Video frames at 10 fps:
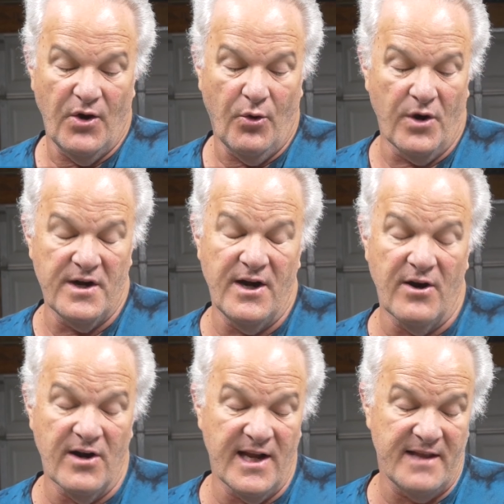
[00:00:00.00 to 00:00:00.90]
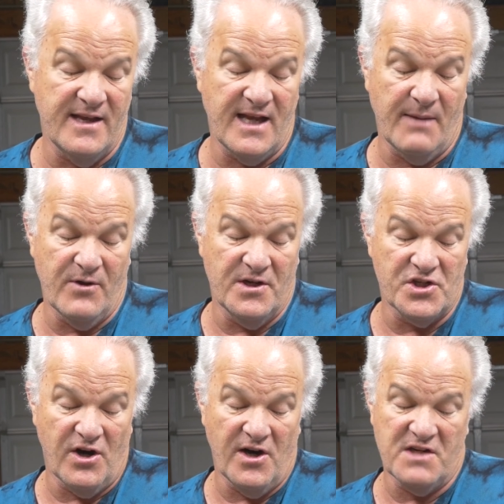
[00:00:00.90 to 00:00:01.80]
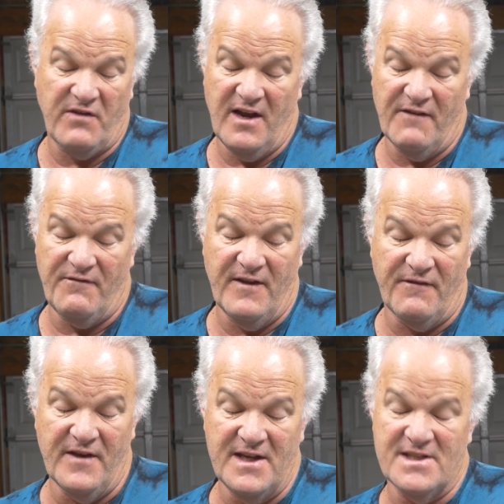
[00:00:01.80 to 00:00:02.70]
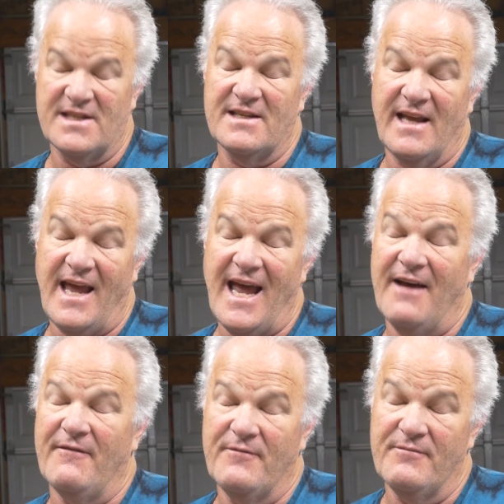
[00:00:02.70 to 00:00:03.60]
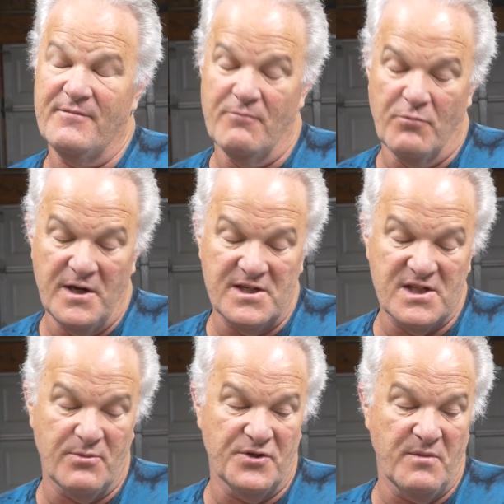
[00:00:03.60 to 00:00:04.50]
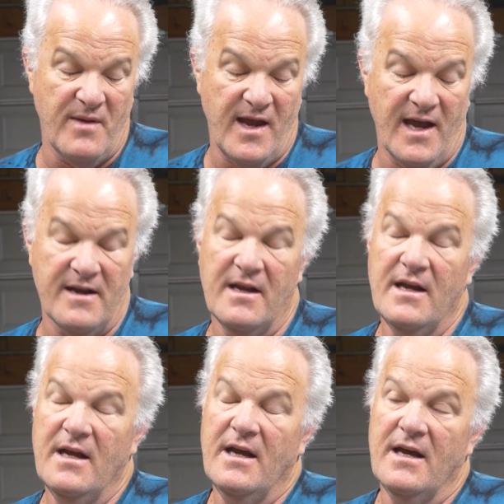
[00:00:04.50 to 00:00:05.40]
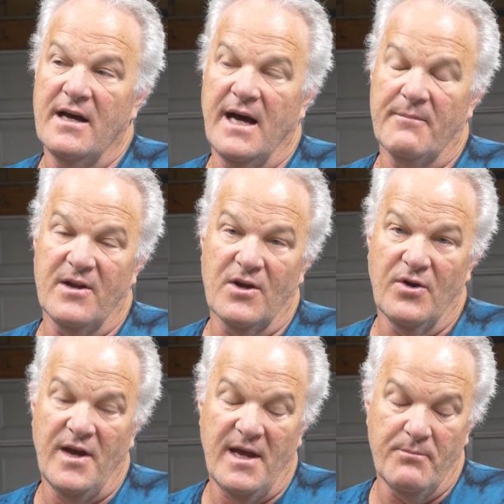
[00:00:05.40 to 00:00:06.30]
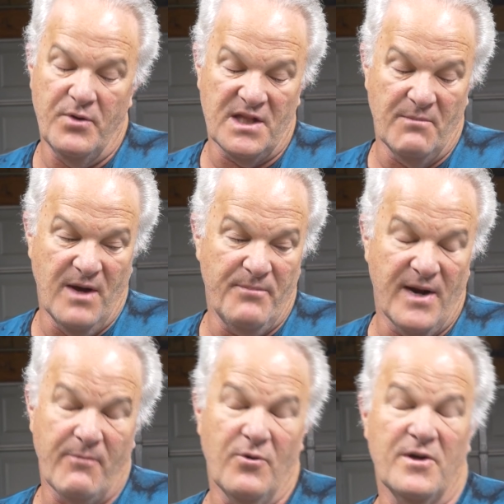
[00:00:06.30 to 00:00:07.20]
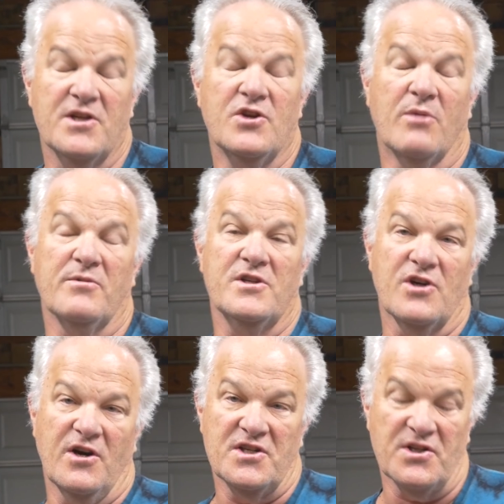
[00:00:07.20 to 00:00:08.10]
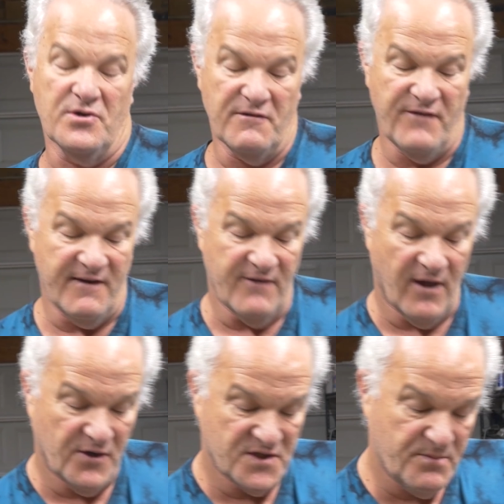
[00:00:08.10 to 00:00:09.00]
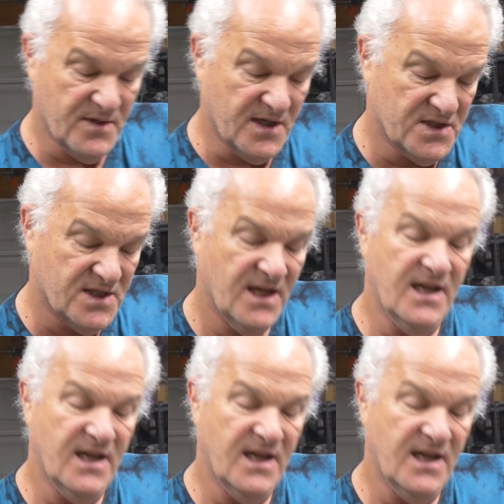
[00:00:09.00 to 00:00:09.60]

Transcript: Ordinarily, I think I'm going to charge, if, I, if, if these have reasonable demand, uh, I'm going to go ahead and put them up, but I'm going to normally charge $35 a piece